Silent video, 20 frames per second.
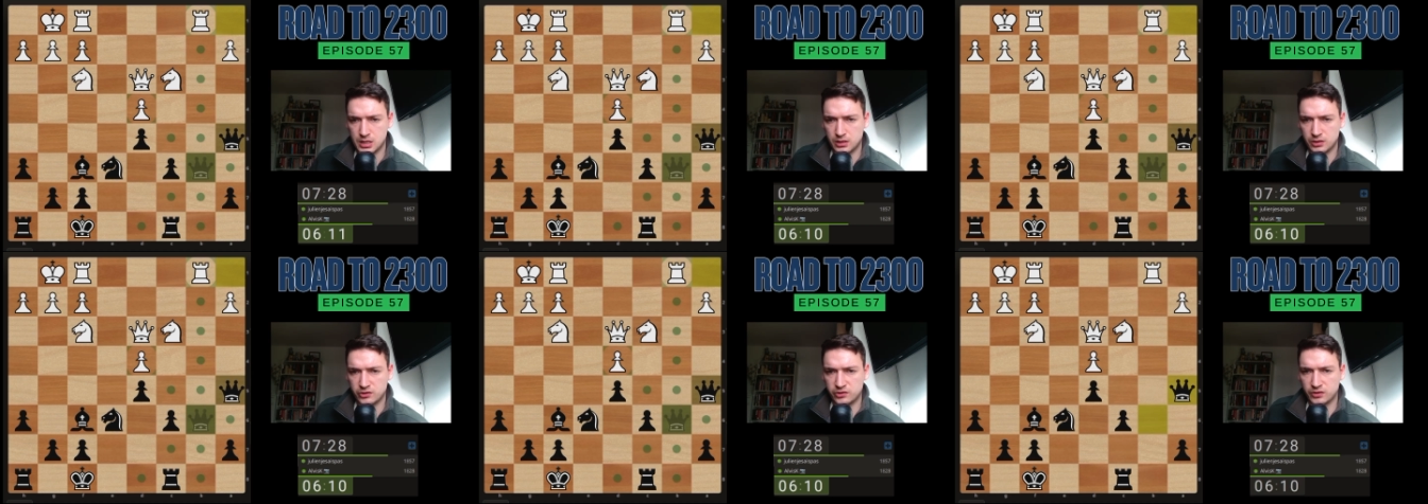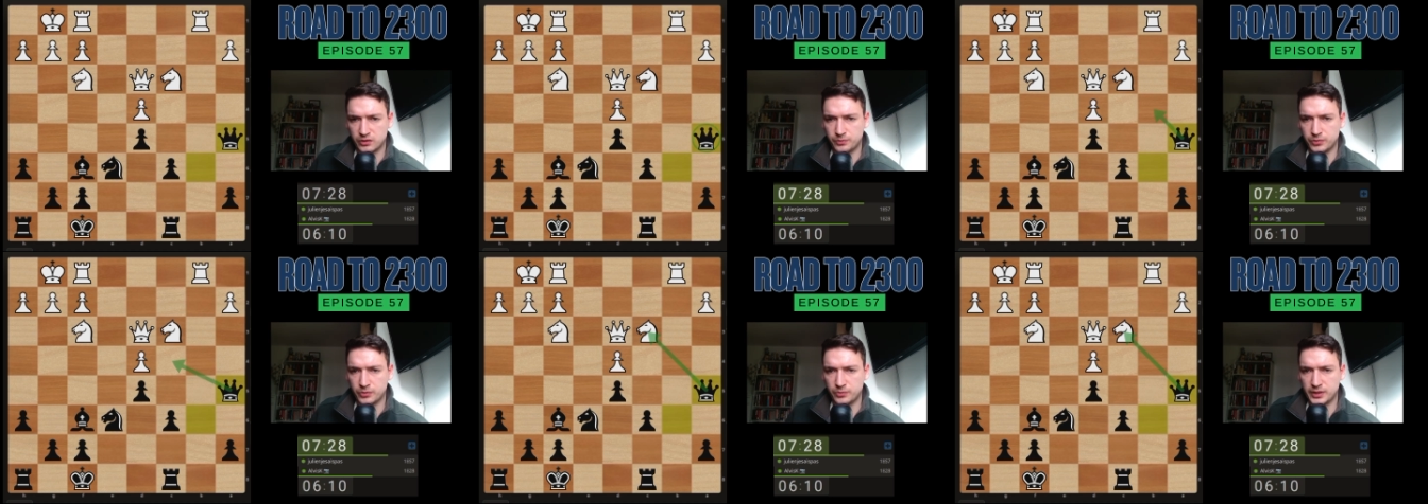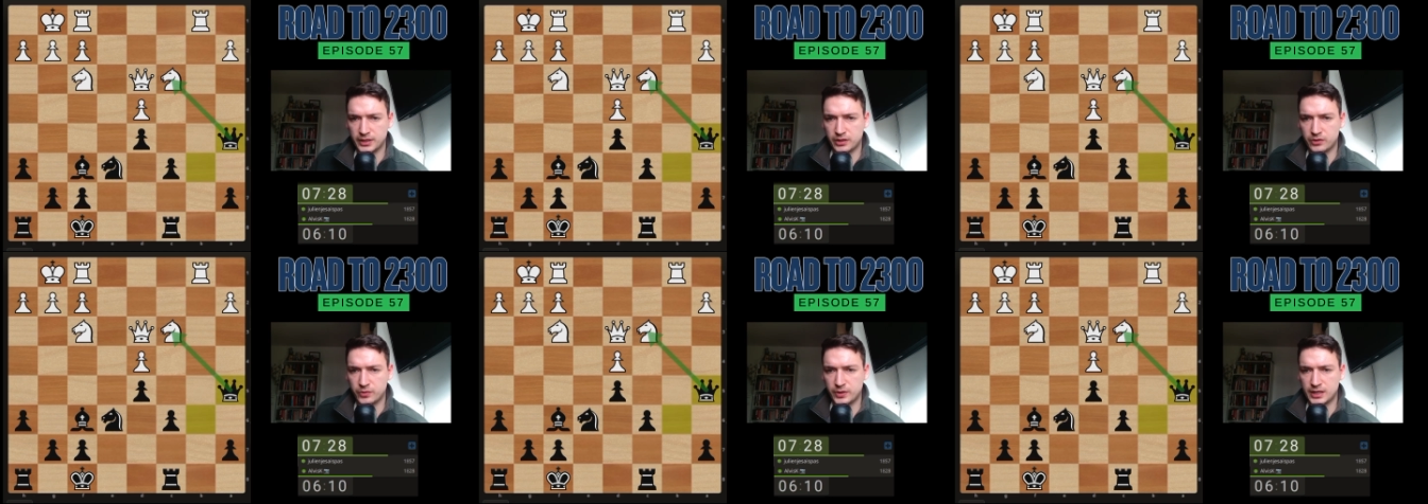So I'll put my
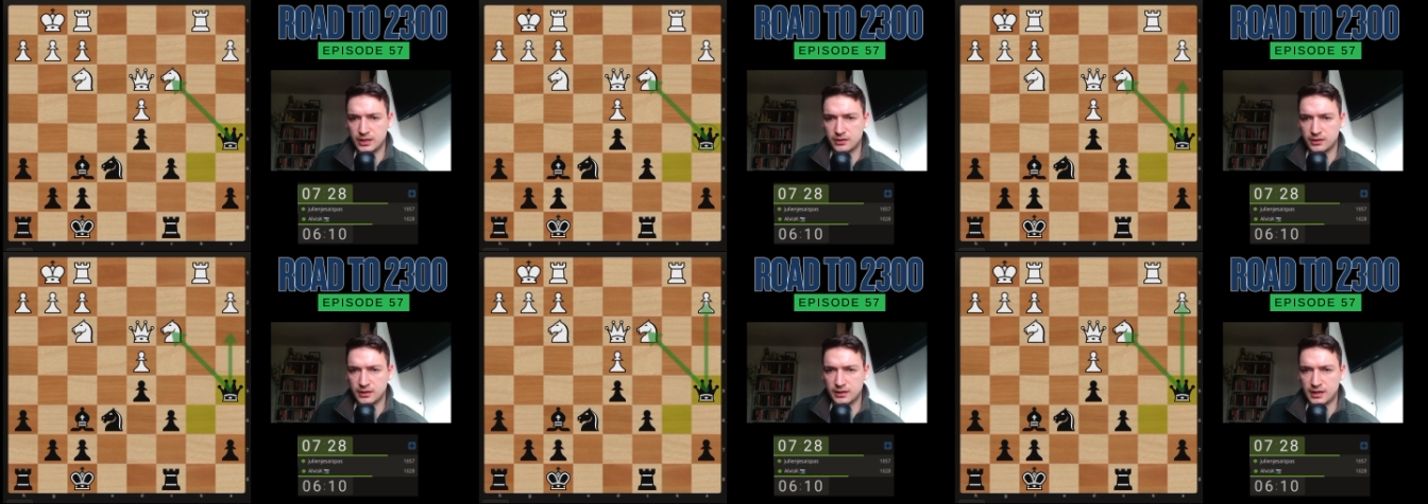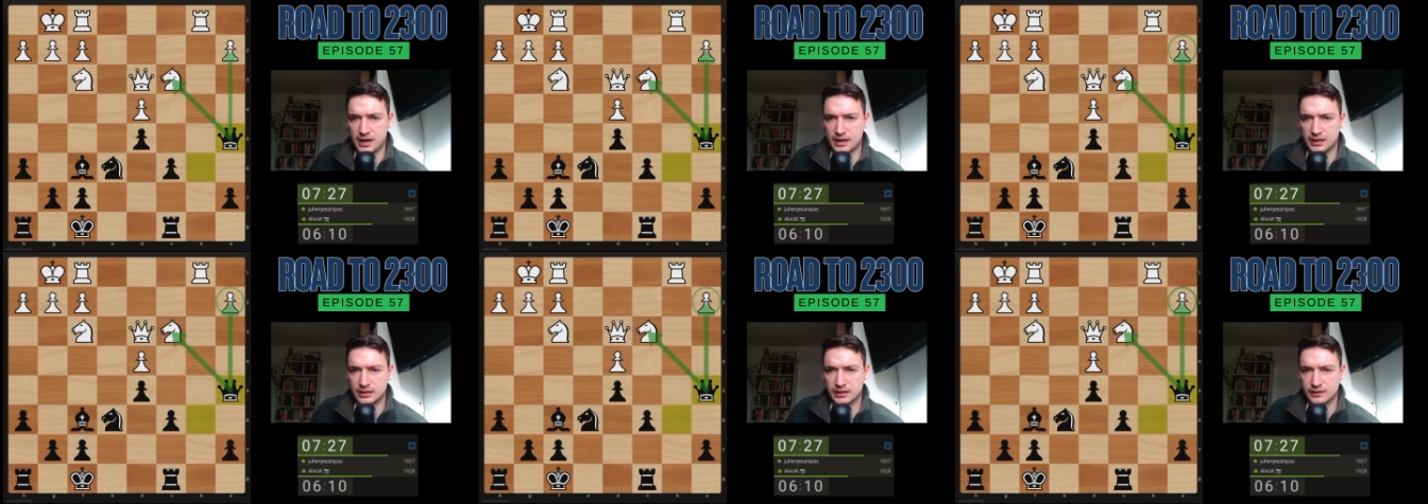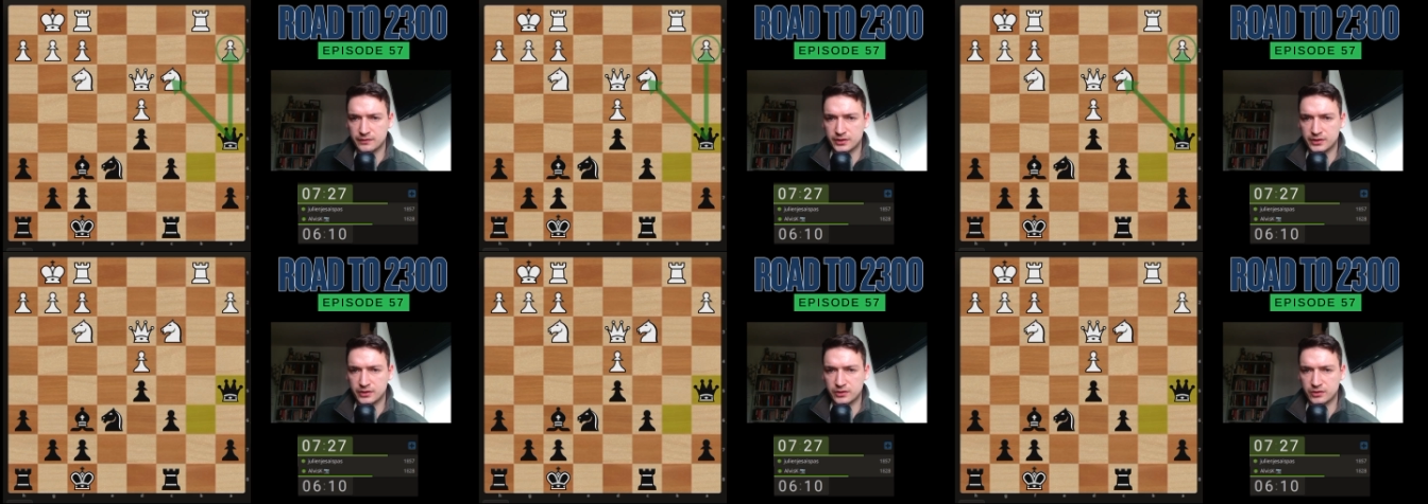queen on an
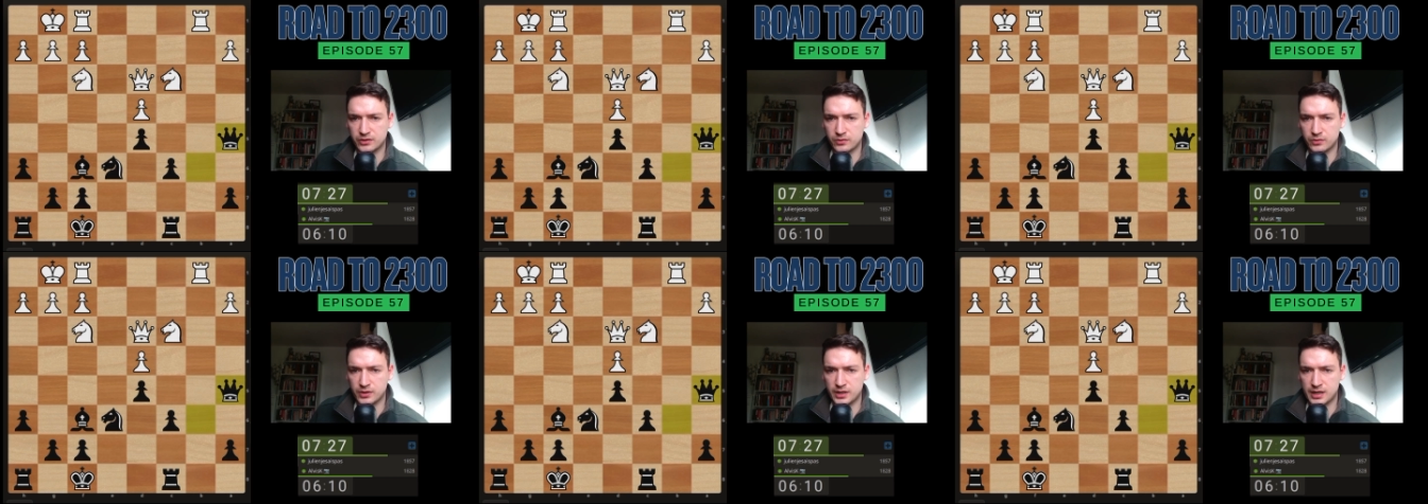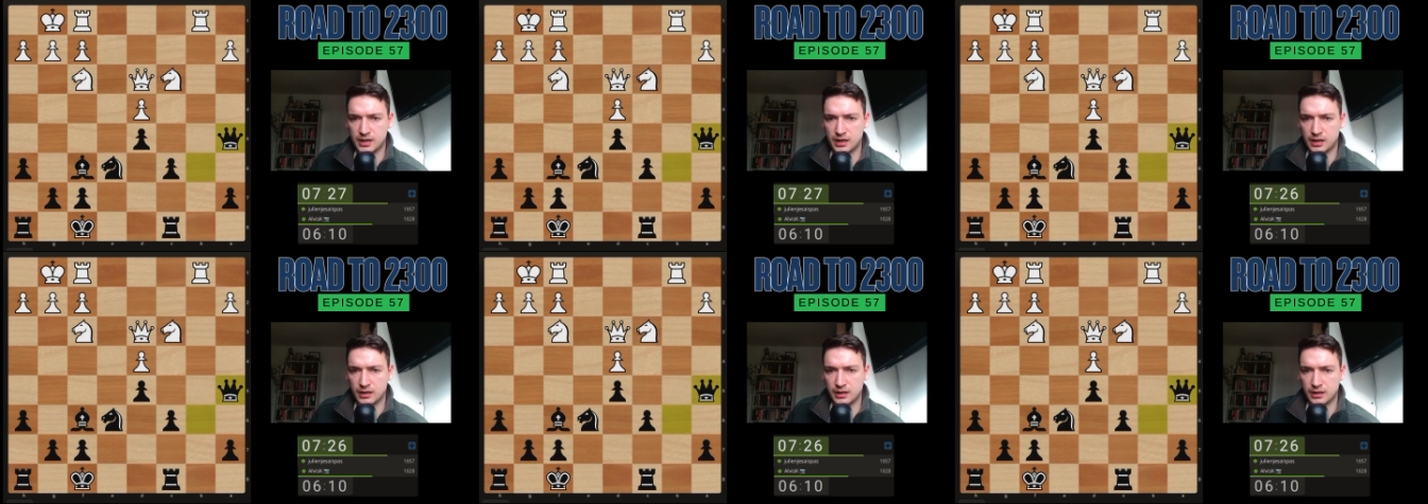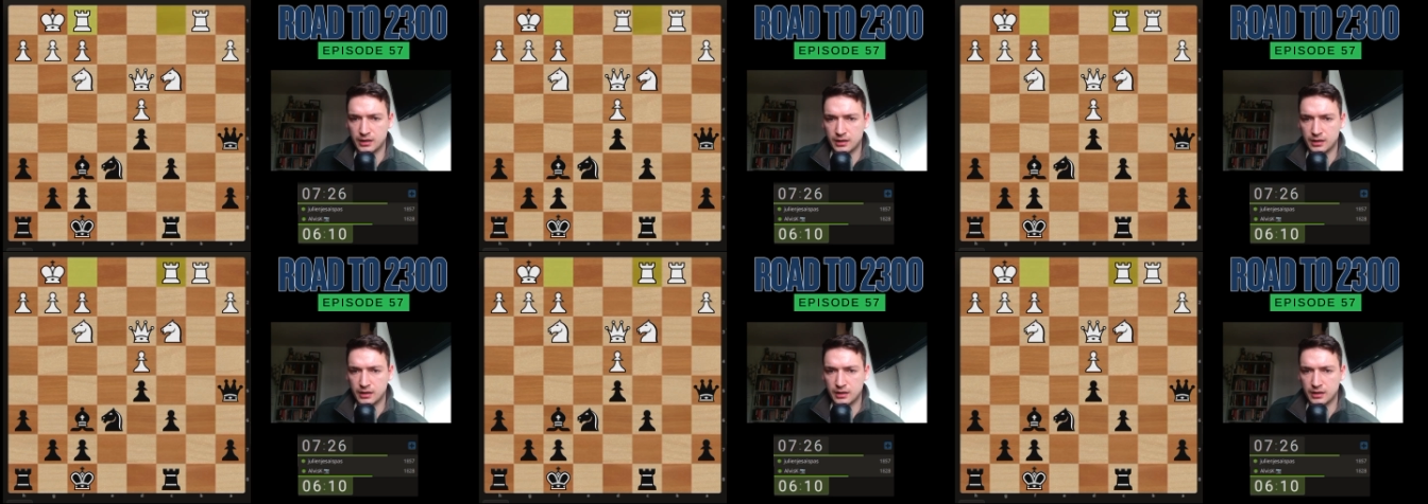active square.